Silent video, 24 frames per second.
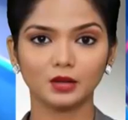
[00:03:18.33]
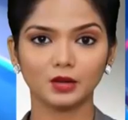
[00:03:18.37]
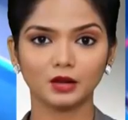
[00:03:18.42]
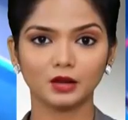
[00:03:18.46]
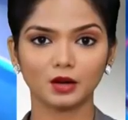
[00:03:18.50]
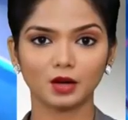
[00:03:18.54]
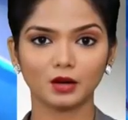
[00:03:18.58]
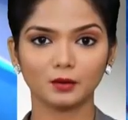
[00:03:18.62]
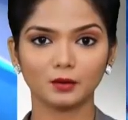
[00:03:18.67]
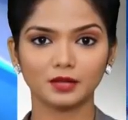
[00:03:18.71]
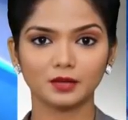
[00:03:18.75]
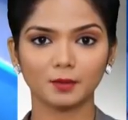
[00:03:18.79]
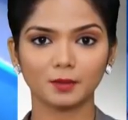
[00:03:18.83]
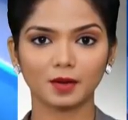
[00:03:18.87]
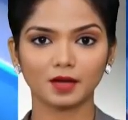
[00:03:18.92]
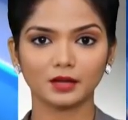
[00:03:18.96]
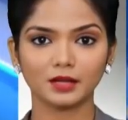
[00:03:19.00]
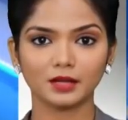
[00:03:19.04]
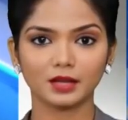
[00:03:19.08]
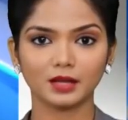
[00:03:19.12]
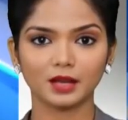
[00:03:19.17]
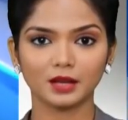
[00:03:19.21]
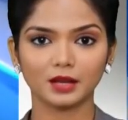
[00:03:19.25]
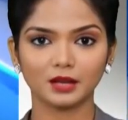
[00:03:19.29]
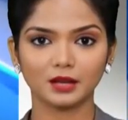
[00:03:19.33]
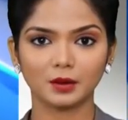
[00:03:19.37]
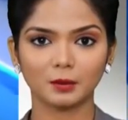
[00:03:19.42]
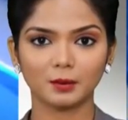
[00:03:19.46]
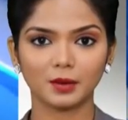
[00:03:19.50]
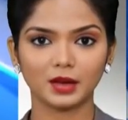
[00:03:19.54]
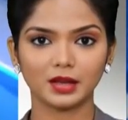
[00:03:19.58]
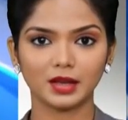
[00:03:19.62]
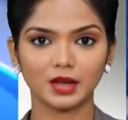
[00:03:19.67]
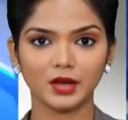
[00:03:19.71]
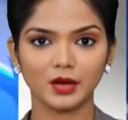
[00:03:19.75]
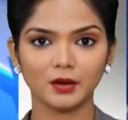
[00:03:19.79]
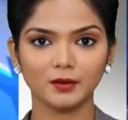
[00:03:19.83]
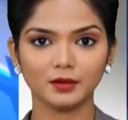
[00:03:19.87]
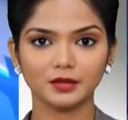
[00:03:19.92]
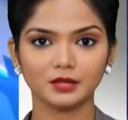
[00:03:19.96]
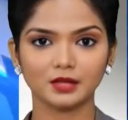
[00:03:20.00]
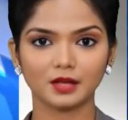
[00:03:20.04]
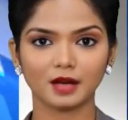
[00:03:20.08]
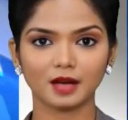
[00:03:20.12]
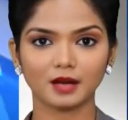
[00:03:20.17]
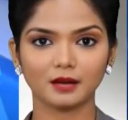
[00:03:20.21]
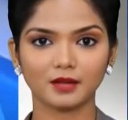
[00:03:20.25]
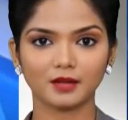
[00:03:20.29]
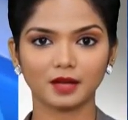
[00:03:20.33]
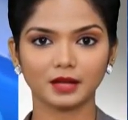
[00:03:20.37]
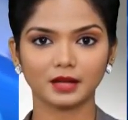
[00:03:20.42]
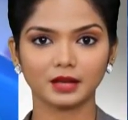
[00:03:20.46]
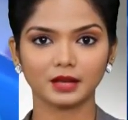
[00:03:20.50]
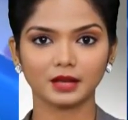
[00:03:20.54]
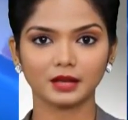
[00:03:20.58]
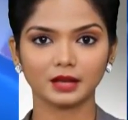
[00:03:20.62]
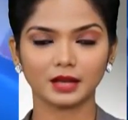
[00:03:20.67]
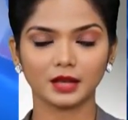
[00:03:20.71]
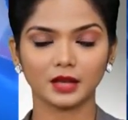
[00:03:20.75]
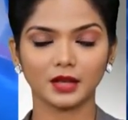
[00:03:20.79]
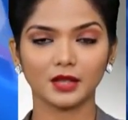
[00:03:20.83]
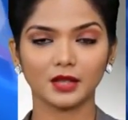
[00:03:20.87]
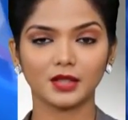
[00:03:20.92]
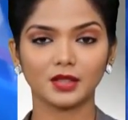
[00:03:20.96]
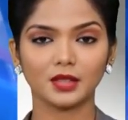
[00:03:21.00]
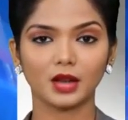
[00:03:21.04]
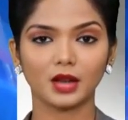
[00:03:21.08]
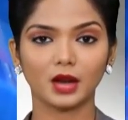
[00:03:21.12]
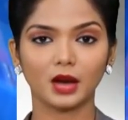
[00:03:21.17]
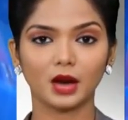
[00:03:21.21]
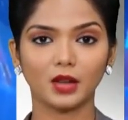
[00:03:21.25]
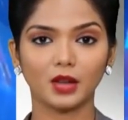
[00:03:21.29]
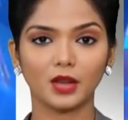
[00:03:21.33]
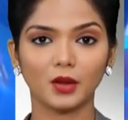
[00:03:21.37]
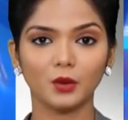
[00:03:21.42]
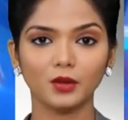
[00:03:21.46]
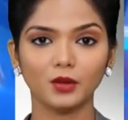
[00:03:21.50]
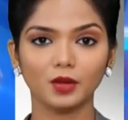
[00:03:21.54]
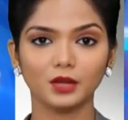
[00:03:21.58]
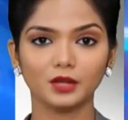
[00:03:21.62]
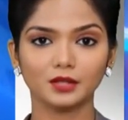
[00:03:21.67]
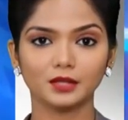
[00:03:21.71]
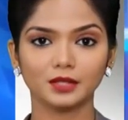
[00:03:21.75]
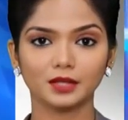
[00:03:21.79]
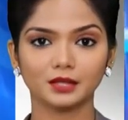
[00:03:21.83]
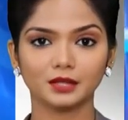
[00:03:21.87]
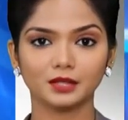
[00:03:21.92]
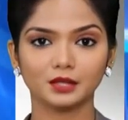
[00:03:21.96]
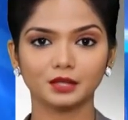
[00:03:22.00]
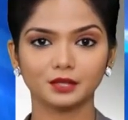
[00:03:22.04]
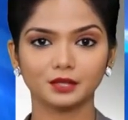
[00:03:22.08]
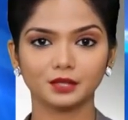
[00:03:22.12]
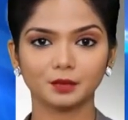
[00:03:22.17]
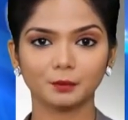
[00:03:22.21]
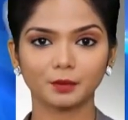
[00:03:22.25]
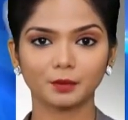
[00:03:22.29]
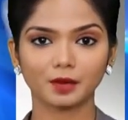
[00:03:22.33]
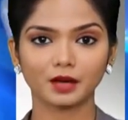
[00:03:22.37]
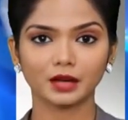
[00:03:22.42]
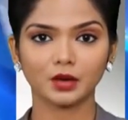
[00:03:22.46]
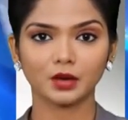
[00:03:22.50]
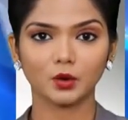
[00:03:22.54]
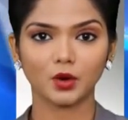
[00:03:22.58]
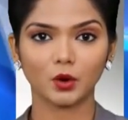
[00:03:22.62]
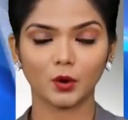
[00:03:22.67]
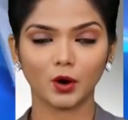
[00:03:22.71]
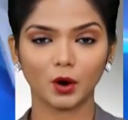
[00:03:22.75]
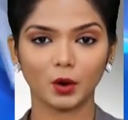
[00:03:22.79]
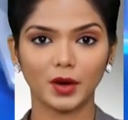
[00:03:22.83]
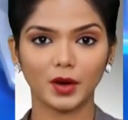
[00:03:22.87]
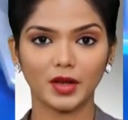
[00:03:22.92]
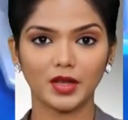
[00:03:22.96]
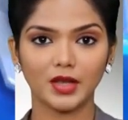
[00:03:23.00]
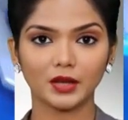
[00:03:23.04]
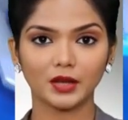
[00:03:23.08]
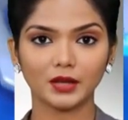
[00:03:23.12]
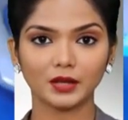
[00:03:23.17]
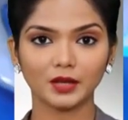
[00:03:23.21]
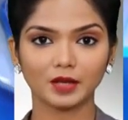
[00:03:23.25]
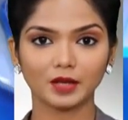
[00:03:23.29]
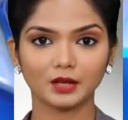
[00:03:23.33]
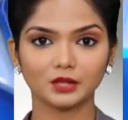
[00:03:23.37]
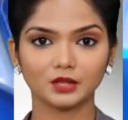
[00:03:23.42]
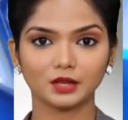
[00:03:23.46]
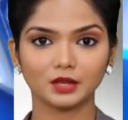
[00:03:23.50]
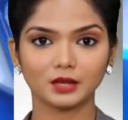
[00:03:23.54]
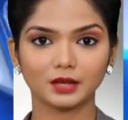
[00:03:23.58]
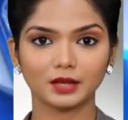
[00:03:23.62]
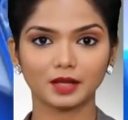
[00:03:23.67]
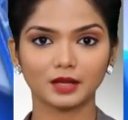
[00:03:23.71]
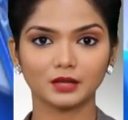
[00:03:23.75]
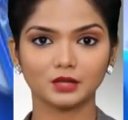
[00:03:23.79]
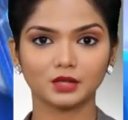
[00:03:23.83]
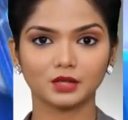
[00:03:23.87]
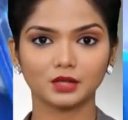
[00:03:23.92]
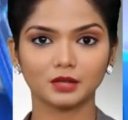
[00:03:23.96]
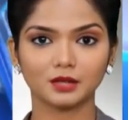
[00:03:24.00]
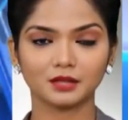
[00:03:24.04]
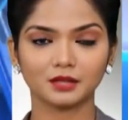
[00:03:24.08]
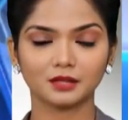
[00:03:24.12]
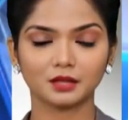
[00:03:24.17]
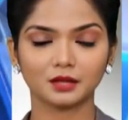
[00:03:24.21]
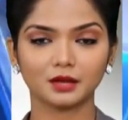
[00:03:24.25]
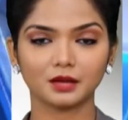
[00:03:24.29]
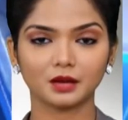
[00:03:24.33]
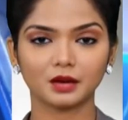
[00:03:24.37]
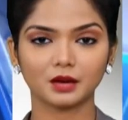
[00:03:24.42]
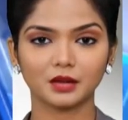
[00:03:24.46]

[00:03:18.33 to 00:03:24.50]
The Congress party held a meeting of its high-ranking leaders, the first since its surprise performance in the national elections.